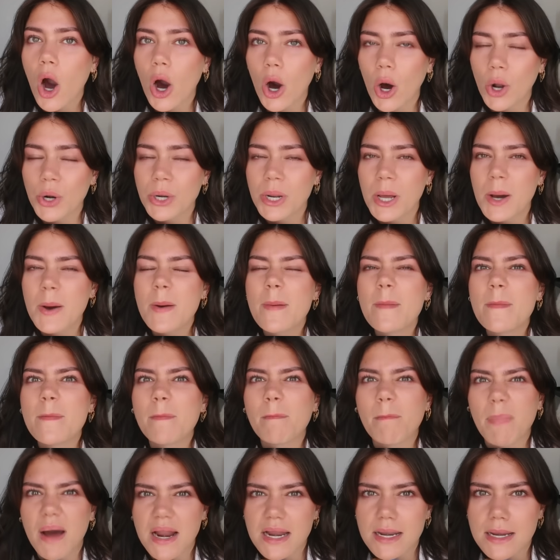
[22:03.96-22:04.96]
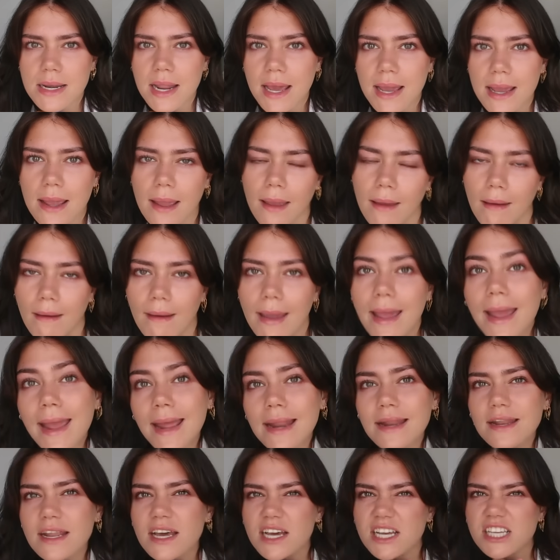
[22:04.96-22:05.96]
on Monday
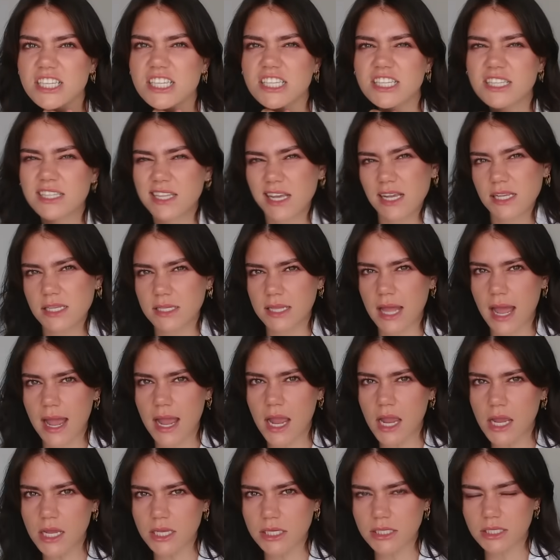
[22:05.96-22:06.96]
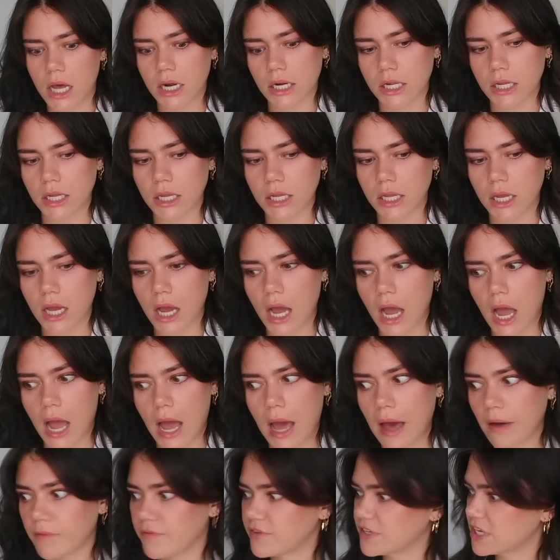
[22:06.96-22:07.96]
in 6 days, and
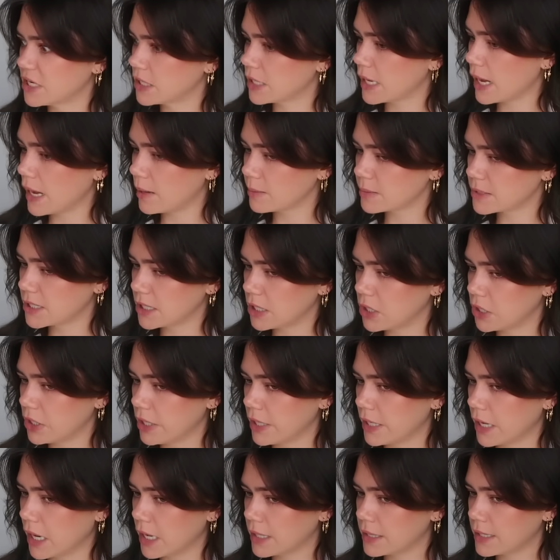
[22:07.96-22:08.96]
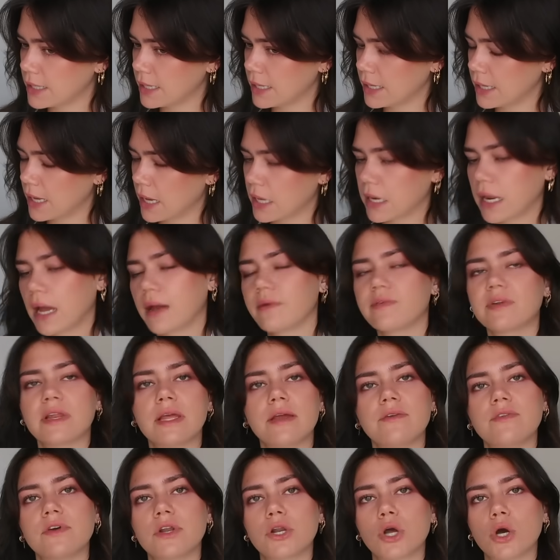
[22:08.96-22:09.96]
I've done absolutely nothing and haven't
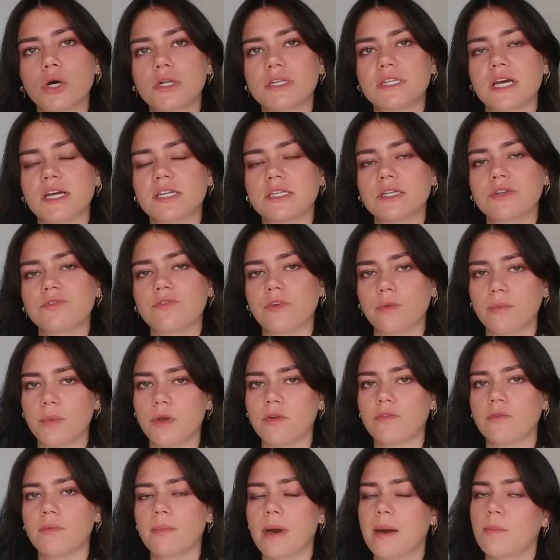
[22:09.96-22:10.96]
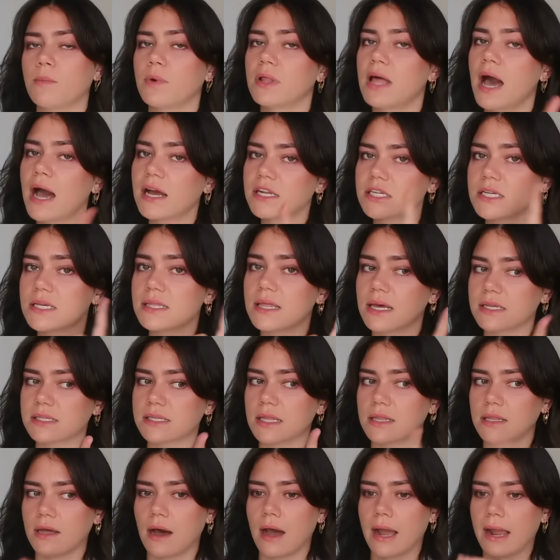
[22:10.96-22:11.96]
even contacted removal men. Well, actually, that's
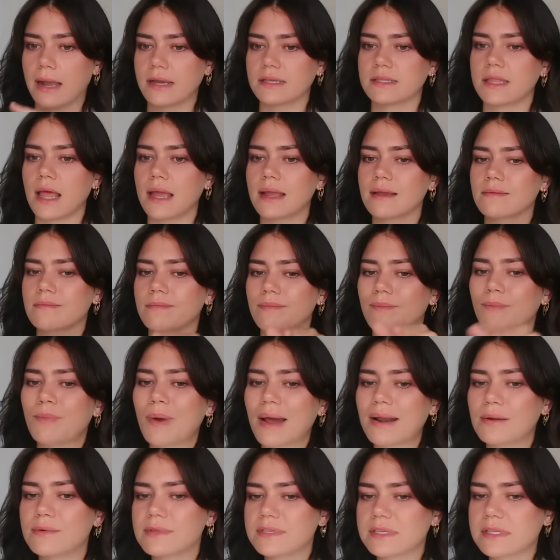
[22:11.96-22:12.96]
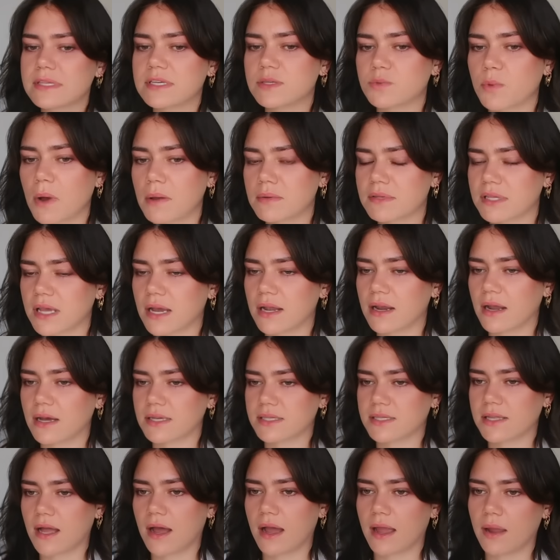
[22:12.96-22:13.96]
a lie. I, like, went onto this website
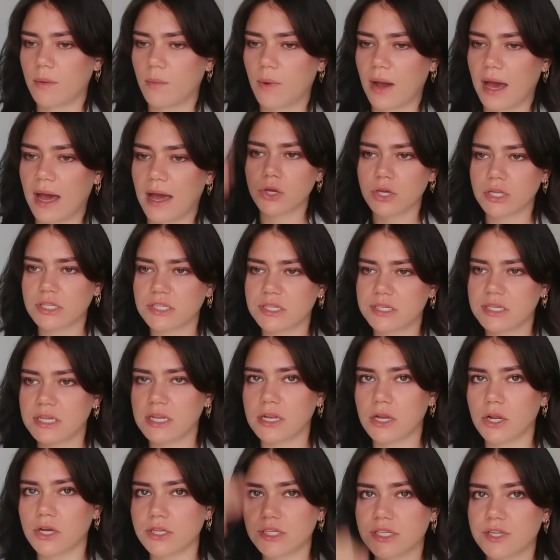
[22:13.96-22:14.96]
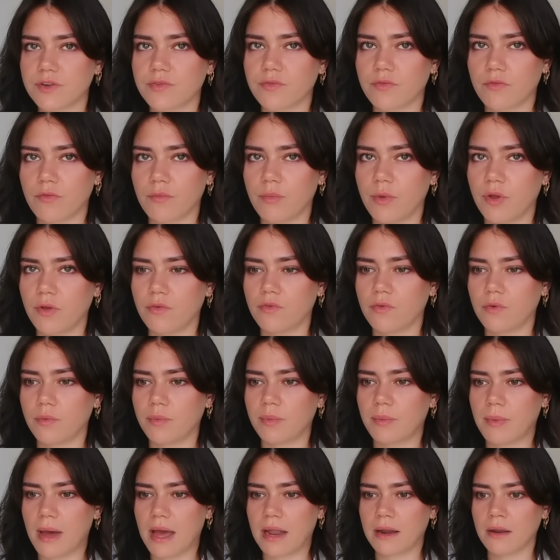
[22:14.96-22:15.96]
last night where you can see loads of different removal
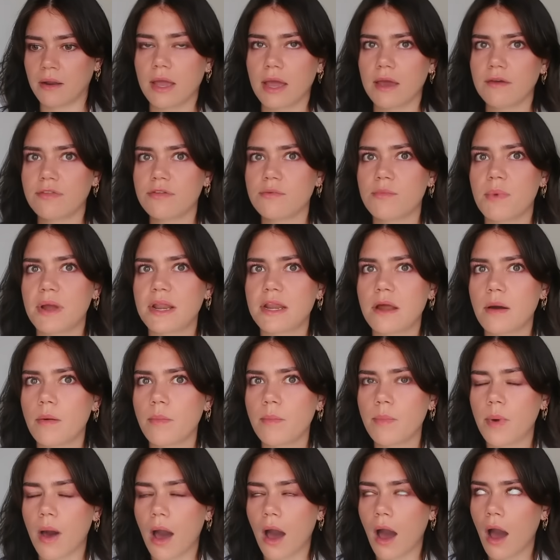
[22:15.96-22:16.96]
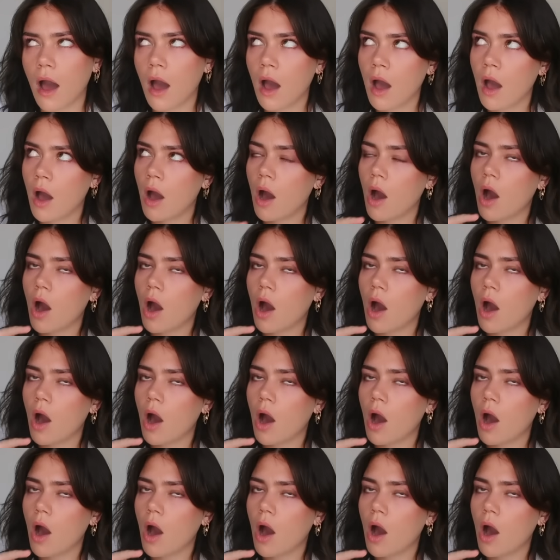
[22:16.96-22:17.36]
men, gave them my number.